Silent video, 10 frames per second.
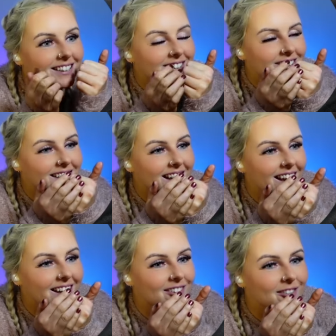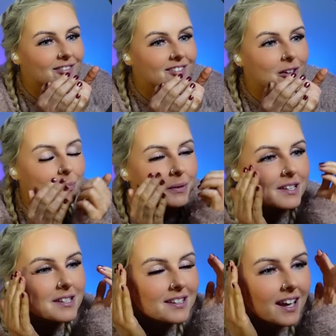Are you going to get him? Oh,
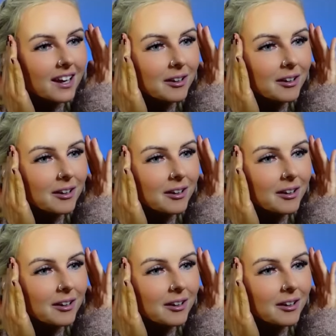please get